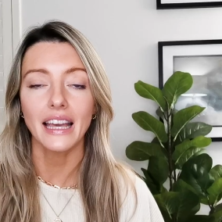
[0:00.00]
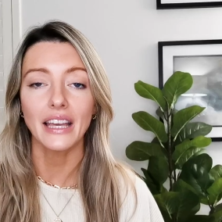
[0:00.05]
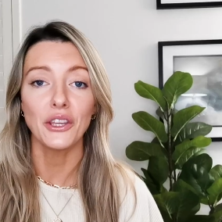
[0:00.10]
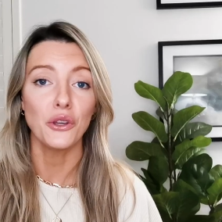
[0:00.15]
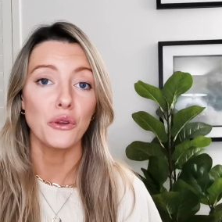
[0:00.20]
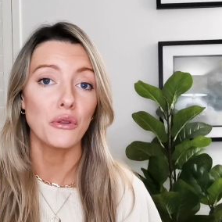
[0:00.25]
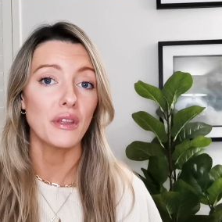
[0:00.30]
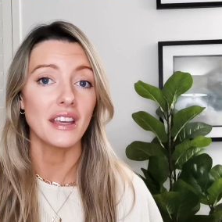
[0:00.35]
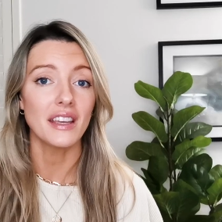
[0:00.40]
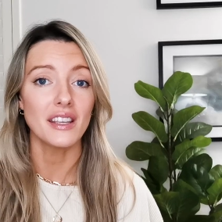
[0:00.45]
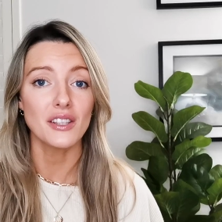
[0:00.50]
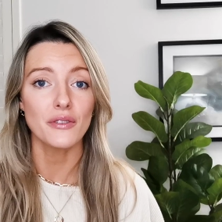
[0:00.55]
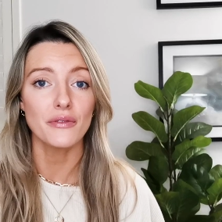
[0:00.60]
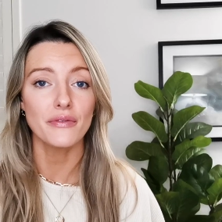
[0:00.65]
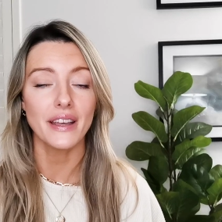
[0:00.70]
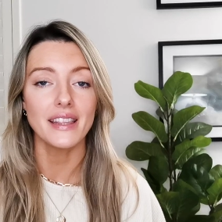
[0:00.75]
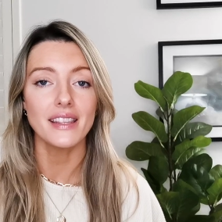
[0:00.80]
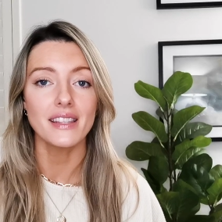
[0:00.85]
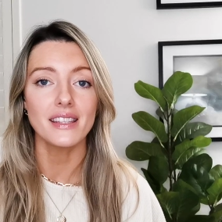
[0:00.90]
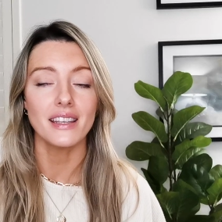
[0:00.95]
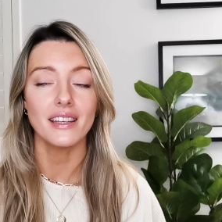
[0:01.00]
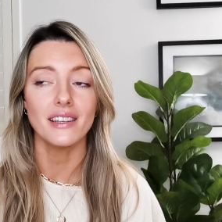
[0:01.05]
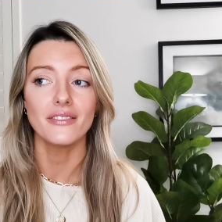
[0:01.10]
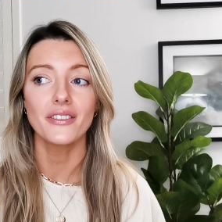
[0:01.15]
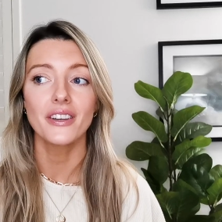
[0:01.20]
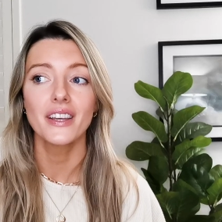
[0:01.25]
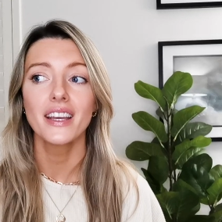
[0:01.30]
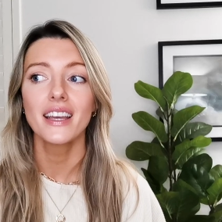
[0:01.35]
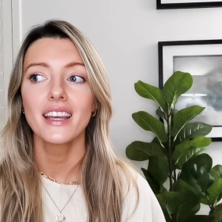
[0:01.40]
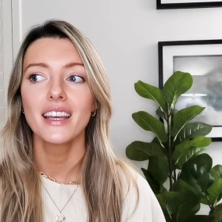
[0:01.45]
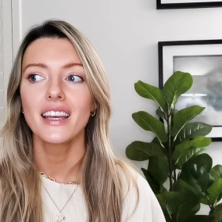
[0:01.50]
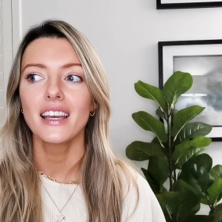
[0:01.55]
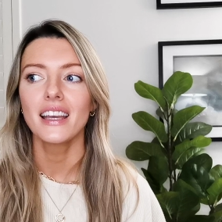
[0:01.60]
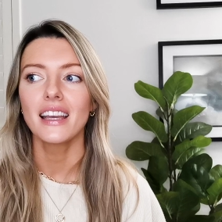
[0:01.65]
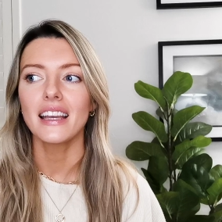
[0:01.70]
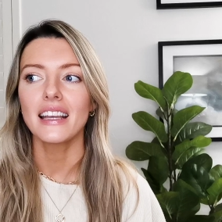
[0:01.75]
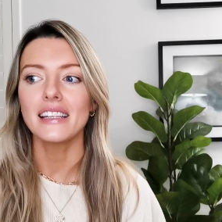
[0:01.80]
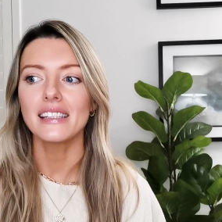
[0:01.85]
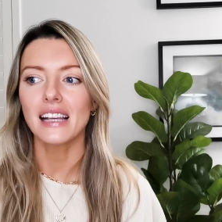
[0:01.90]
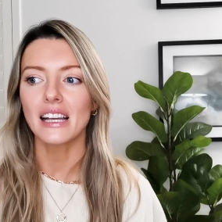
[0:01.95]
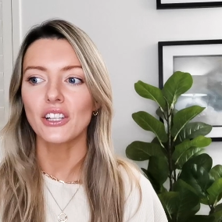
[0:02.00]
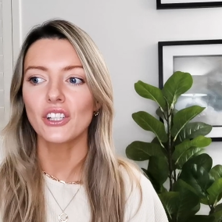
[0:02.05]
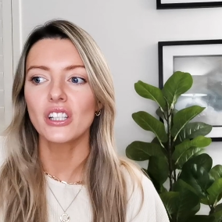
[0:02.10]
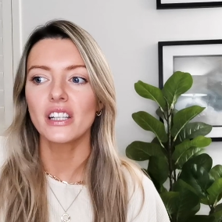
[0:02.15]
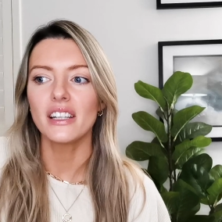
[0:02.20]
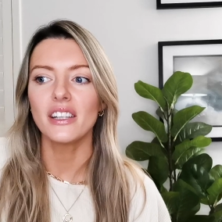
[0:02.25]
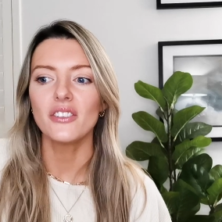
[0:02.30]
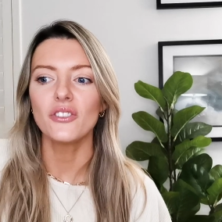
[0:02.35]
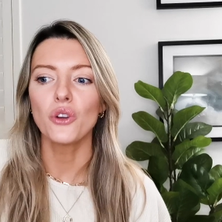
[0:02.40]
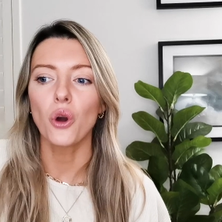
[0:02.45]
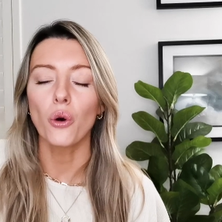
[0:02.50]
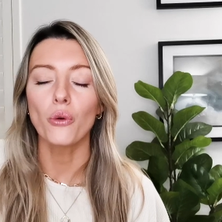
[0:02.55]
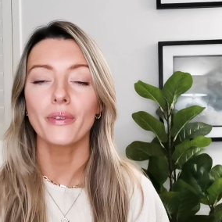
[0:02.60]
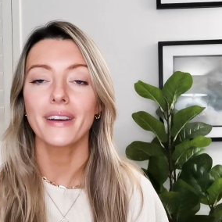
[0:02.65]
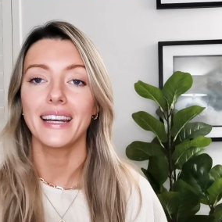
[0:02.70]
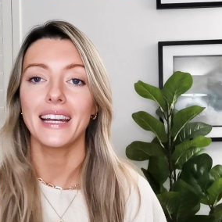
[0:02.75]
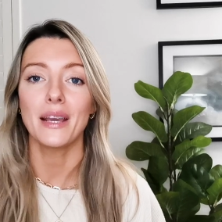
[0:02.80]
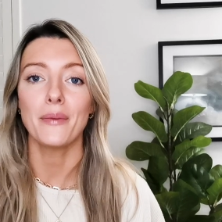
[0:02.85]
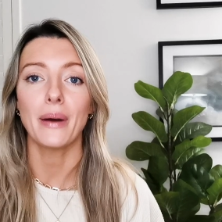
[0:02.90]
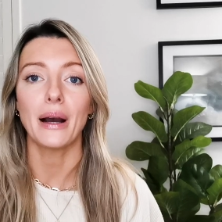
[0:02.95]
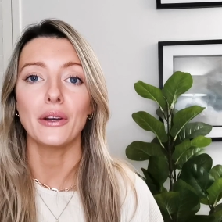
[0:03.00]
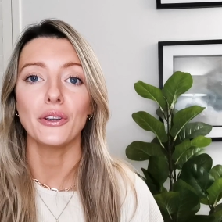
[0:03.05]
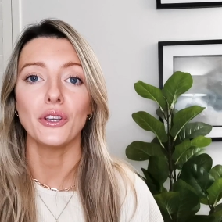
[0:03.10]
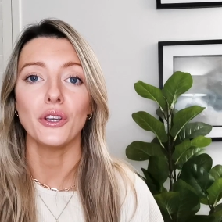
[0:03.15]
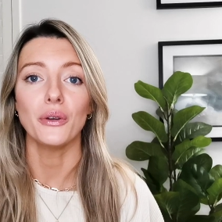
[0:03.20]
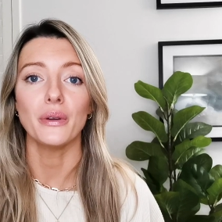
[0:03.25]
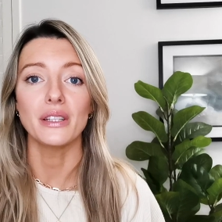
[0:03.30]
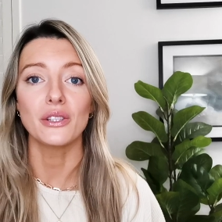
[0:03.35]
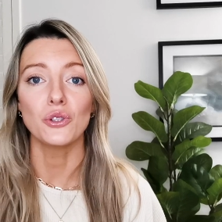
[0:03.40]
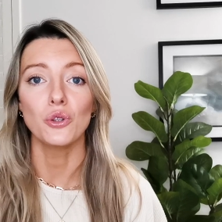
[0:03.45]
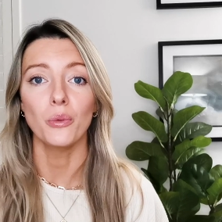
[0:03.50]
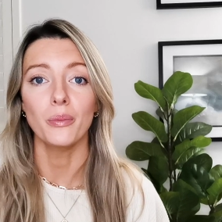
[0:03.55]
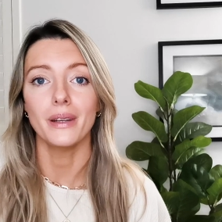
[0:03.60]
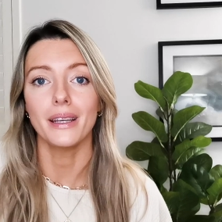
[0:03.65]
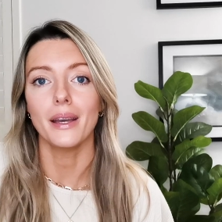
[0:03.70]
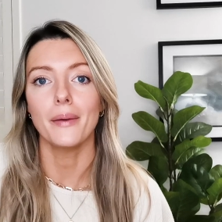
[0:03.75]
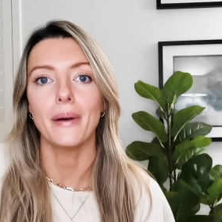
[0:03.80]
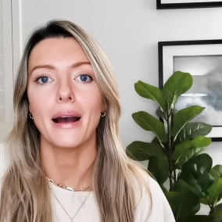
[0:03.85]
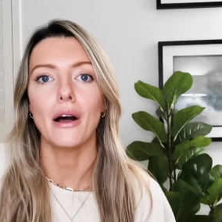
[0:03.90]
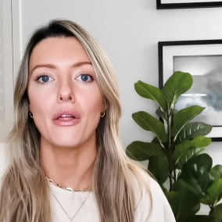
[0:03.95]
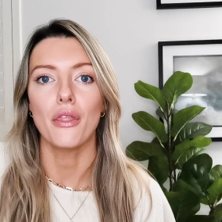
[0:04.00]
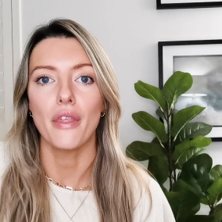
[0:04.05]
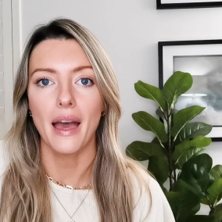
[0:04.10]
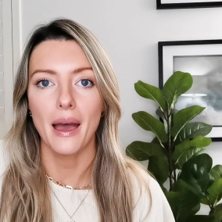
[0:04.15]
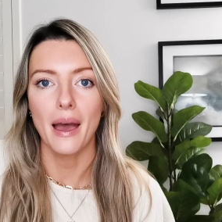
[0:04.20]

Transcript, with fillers: that you think is offensive, is actually not really about you, it's normally about